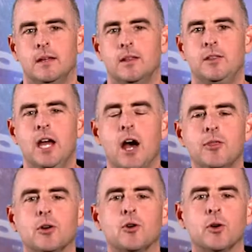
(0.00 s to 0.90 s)
The
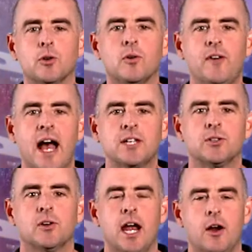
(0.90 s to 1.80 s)
other critical
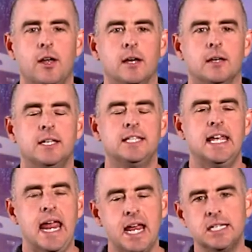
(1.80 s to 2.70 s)
vascular area is
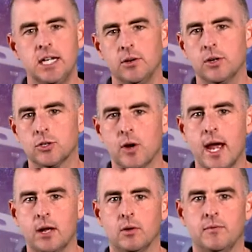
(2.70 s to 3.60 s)
the anterior
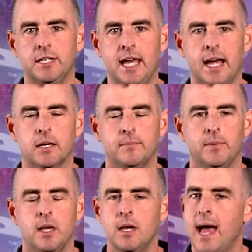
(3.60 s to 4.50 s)
triangle of the neck.
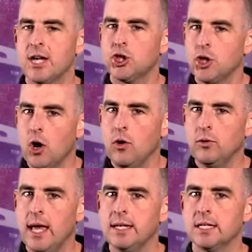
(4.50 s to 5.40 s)
As
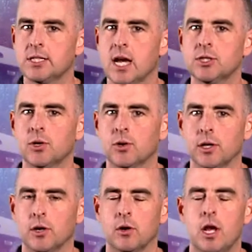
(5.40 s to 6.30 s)
shown and discussed
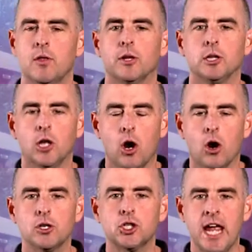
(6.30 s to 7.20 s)
earlier, the
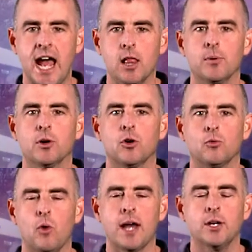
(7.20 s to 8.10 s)
large caliber
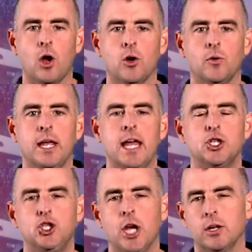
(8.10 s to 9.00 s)
carotid artery and
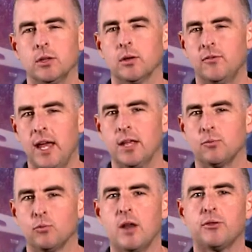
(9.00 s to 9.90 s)
jugular
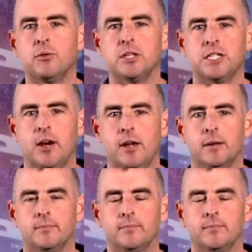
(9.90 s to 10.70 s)
vein run through this area.